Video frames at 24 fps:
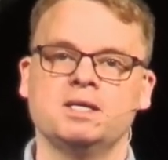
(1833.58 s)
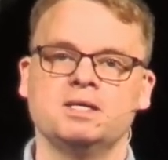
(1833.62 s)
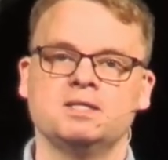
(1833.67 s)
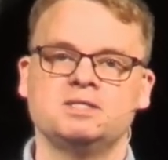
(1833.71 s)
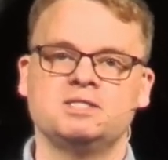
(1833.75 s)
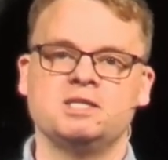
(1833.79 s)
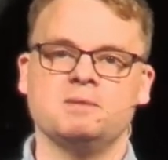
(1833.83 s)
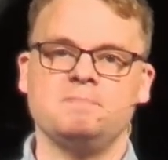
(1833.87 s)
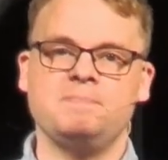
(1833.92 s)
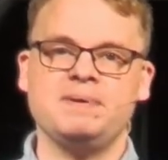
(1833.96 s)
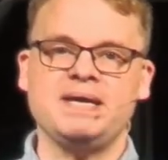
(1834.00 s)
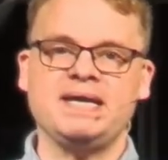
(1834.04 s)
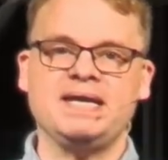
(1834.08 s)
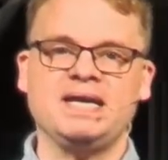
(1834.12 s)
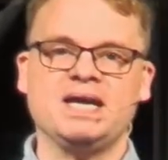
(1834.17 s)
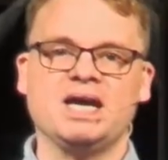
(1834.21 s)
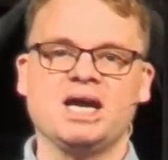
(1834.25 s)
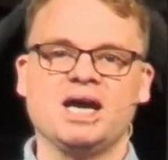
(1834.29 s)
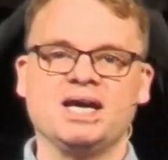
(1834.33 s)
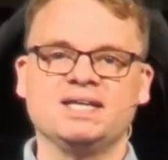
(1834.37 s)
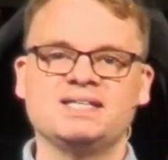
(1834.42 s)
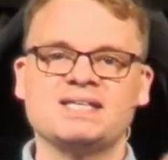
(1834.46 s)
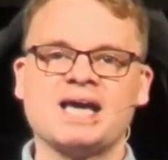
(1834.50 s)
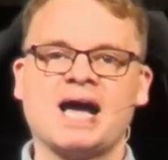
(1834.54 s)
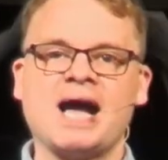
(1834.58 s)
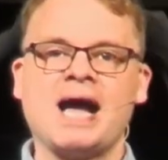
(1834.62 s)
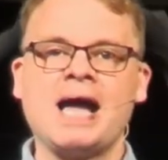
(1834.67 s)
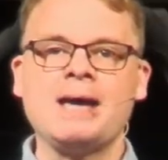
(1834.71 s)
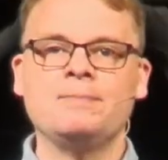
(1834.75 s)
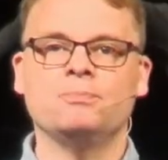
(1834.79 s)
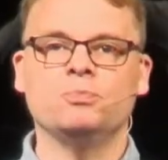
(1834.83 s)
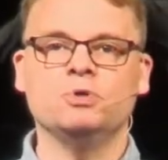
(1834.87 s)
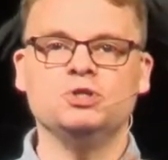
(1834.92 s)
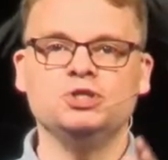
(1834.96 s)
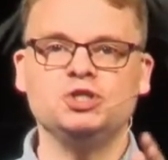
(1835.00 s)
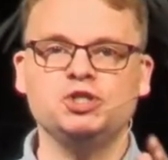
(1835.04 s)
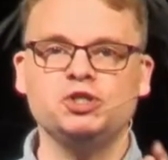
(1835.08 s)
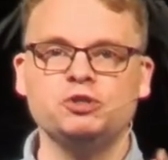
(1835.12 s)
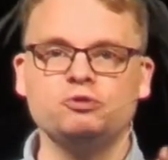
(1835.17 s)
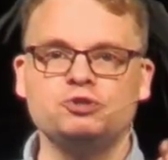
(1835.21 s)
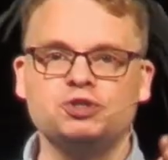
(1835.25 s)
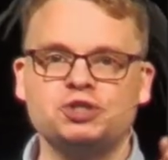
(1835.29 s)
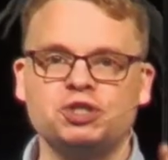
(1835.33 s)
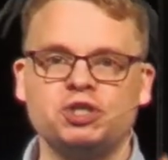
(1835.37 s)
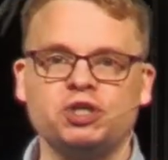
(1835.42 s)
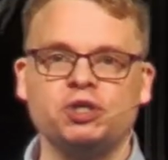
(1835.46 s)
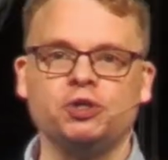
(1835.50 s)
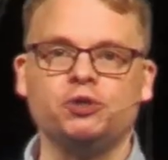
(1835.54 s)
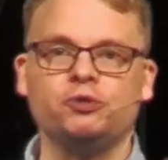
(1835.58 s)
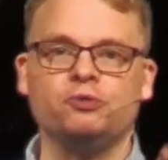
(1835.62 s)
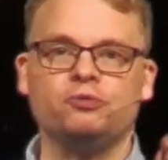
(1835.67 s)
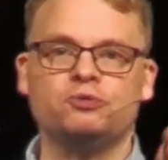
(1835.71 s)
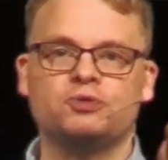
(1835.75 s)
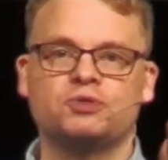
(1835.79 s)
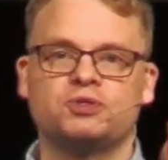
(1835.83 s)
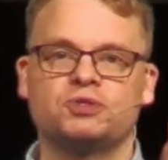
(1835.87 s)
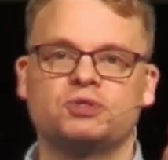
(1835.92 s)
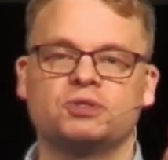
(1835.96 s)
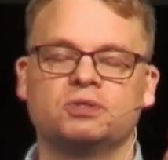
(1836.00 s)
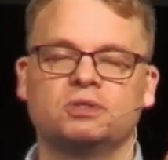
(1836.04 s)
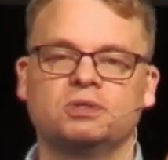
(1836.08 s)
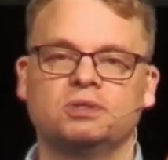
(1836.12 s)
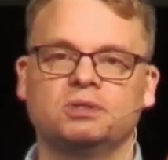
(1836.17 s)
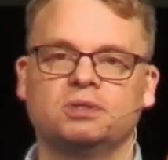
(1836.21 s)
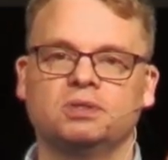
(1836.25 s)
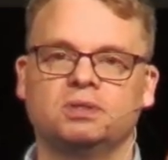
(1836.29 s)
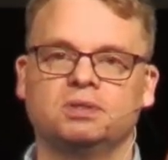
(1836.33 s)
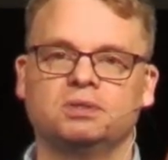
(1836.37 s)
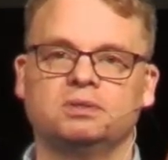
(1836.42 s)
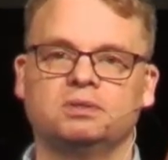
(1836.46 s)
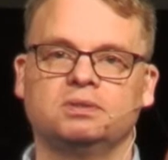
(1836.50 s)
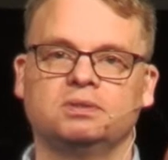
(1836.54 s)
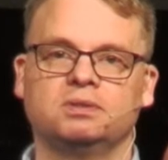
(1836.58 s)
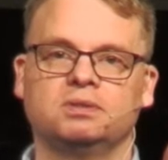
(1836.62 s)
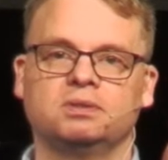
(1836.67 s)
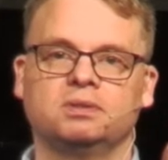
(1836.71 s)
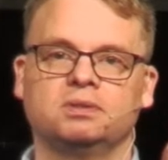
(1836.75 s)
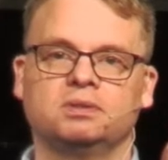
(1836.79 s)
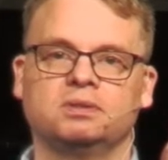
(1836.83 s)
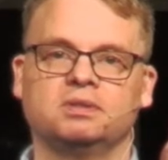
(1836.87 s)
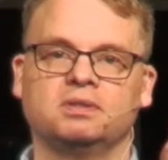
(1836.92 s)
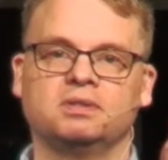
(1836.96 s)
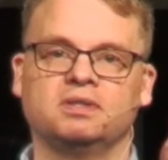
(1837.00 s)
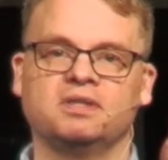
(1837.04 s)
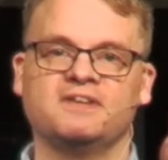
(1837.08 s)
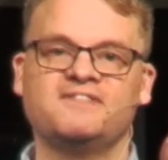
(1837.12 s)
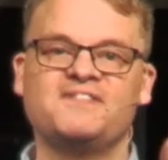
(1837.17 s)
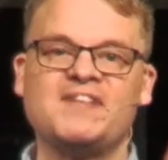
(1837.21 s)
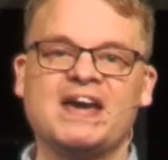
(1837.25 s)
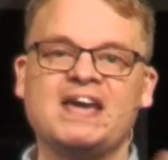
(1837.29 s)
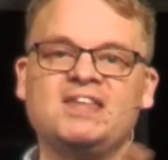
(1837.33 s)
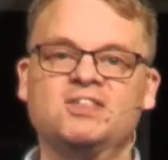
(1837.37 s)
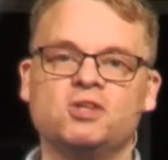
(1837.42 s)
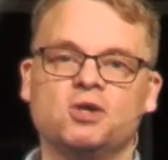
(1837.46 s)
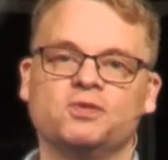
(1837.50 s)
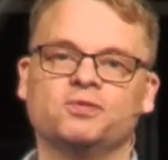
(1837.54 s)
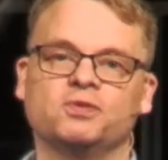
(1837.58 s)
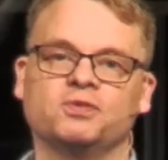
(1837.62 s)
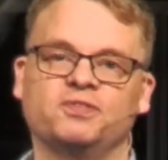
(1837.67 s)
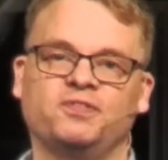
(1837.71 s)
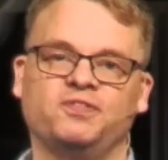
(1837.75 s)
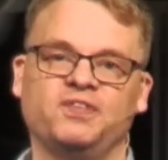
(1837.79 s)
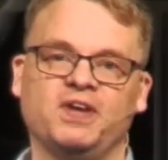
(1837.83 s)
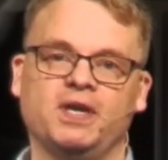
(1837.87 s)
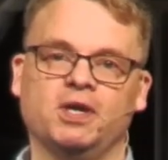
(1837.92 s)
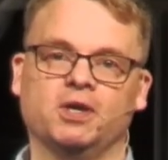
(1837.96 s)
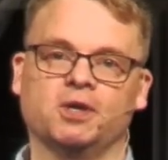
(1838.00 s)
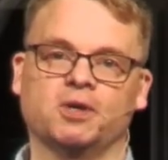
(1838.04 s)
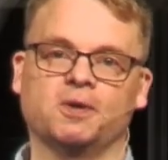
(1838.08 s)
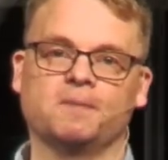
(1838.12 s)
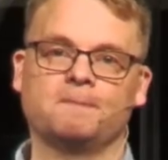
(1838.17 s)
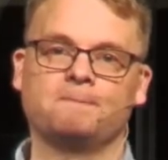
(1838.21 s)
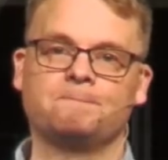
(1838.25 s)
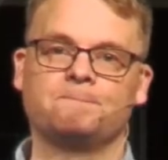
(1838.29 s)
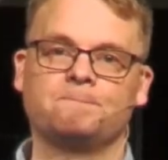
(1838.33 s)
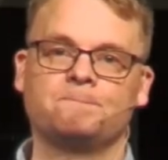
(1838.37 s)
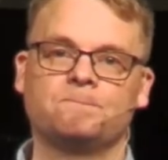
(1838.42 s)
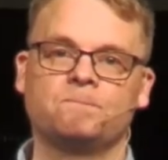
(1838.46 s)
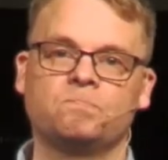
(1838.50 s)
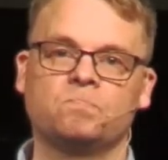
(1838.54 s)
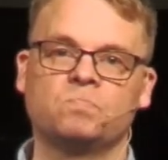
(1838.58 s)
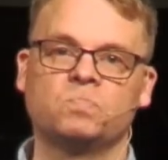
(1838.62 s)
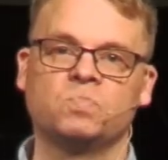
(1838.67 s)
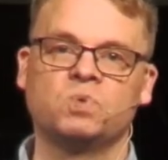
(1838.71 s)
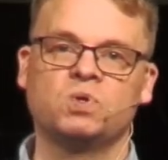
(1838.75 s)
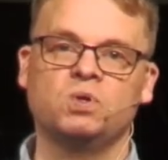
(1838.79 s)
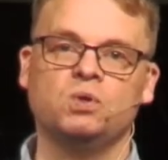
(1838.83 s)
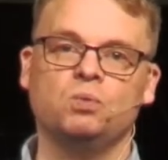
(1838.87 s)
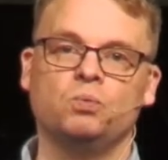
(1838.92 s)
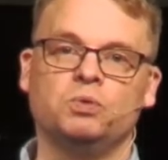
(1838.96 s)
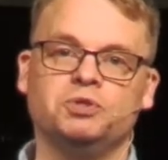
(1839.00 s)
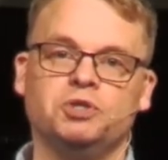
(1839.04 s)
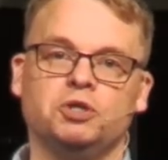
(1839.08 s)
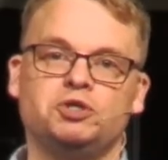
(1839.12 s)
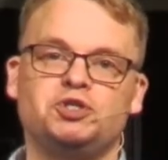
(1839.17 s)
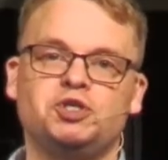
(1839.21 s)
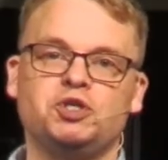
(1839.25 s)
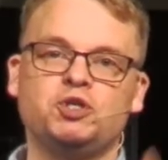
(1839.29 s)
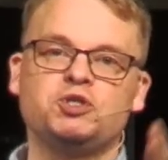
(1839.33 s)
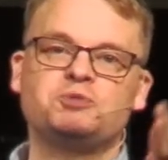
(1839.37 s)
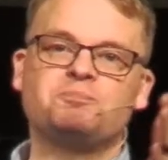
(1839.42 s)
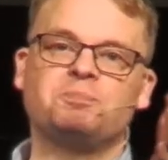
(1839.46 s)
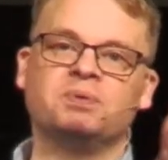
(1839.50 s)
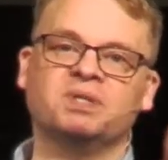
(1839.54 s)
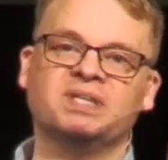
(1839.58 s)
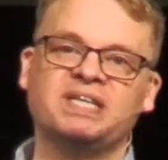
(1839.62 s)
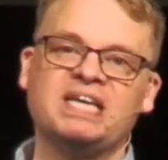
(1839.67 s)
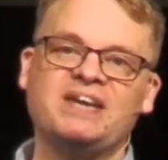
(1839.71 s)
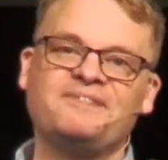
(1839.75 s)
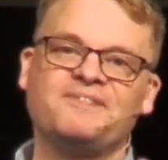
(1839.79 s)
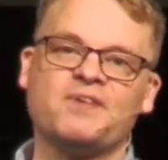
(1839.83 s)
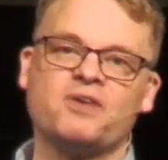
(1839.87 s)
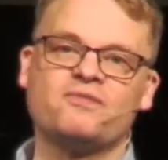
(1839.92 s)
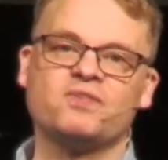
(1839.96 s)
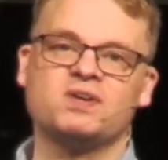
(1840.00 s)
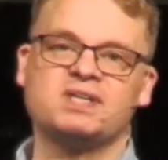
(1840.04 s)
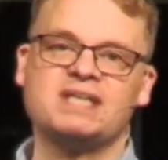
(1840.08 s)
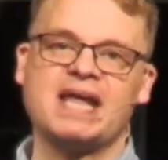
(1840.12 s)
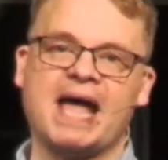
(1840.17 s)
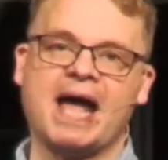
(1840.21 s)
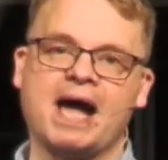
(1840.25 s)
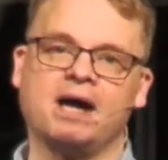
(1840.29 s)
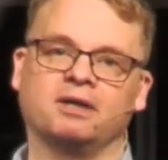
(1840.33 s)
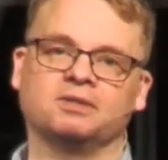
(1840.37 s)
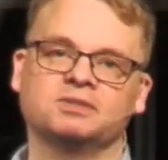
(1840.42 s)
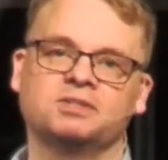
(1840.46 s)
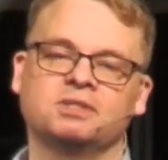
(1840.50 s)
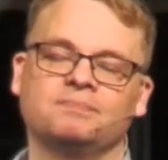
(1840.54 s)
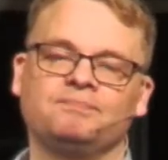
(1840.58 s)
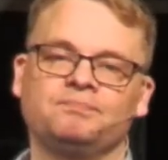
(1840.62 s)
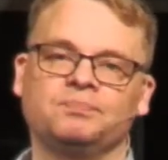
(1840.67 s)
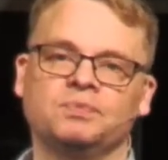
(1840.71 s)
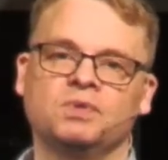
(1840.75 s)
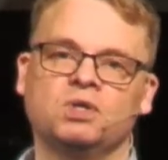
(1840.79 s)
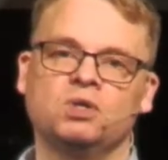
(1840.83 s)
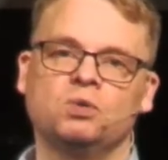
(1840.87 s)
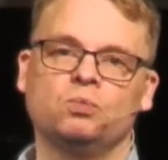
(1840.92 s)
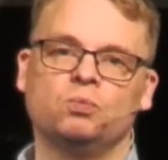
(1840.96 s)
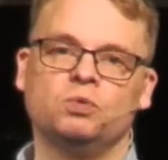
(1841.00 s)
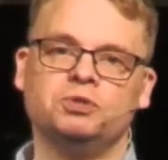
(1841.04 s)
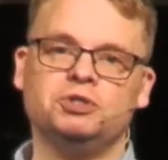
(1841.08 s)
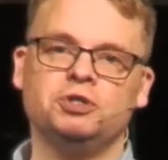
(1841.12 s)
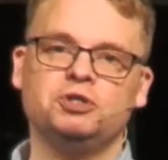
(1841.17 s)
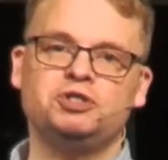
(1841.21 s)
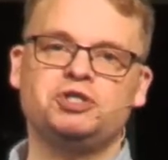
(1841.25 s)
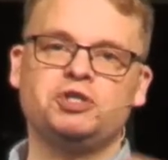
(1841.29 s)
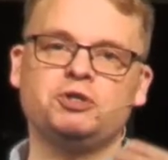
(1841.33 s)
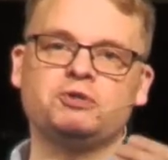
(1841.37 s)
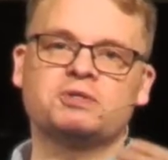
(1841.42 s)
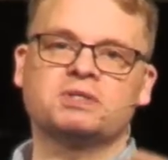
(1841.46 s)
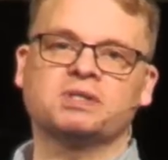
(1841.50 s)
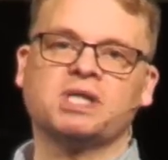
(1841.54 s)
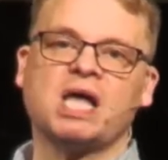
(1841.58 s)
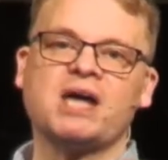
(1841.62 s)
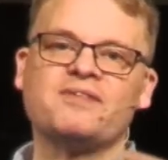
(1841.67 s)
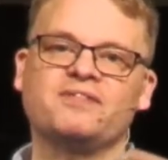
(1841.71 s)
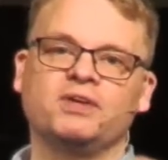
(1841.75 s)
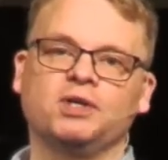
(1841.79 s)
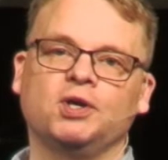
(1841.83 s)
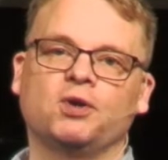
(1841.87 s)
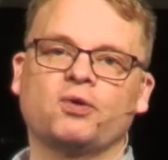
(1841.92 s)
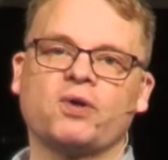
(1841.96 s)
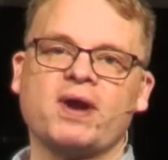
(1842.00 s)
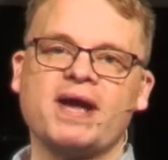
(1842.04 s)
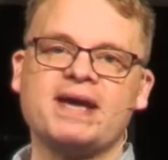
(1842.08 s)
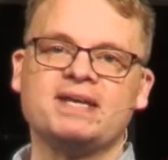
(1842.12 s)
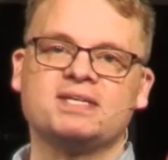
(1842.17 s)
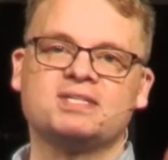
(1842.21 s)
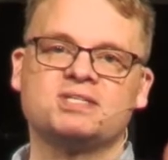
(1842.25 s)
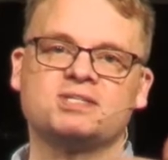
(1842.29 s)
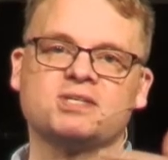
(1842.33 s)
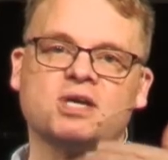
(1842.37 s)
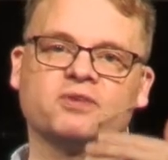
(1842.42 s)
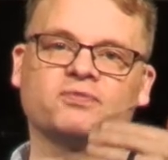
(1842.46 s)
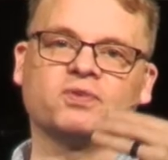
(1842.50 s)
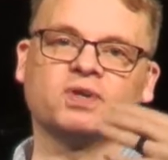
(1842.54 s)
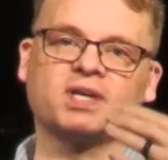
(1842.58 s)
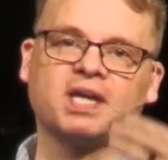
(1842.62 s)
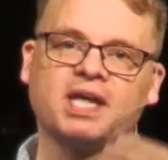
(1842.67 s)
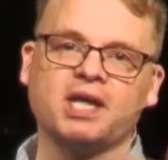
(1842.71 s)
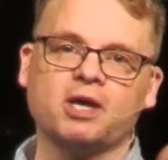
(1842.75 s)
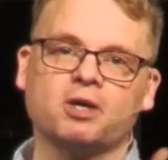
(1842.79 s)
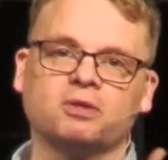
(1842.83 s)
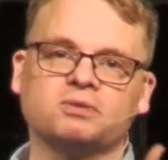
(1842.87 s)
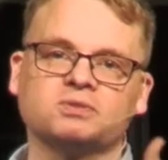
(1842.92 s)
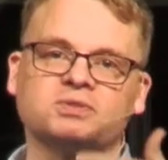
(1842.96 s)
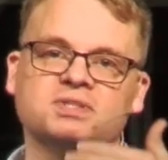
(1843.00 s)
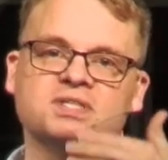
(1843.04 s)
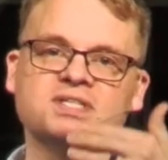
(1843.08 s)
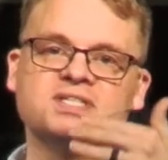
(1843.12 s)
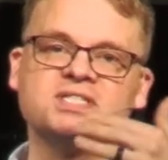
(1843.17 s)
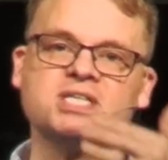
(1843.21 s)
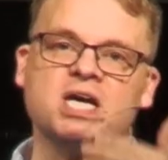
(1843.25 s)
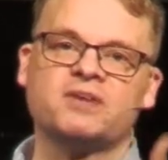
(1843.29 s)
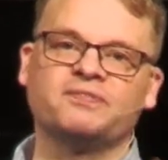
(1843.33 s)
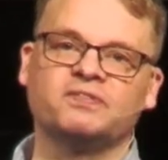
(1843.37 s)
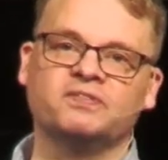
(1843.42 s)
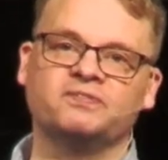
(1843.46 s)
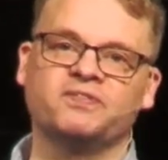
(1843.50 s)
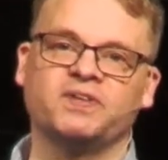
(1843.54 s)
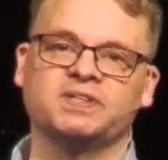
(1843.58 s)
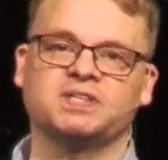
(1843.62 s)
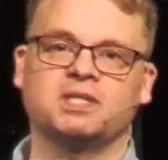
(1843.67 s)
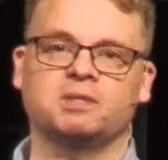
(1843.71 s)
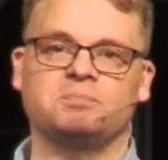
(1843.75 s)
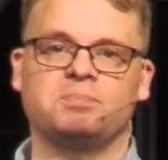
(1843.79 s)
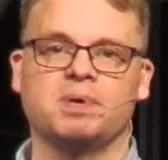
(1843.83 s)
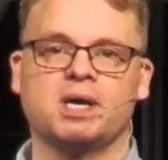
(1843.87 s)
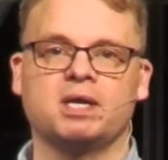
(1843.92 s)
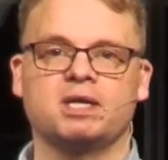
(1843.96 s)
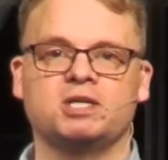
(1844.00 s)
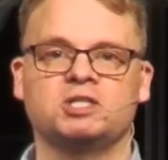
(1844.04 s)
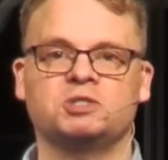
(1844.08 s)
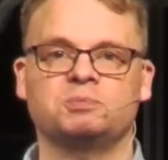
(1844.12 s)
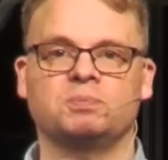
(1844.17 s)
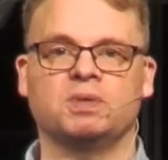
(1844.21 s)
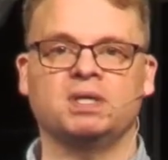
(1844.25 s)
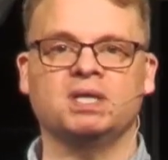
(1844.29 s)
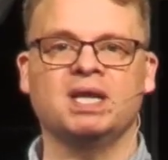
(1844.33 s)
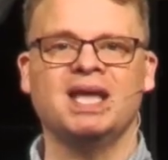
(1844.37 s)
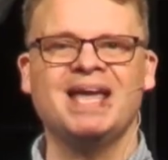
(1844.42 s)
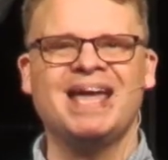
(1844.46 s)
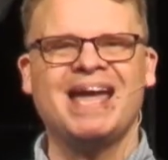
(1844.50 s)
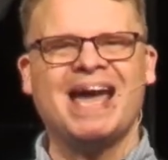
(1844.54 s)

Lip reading: to be a time when you choose faith over fear, when you choose belief over doubt, when you choose love and grace over guilt and self-inflicted punishment.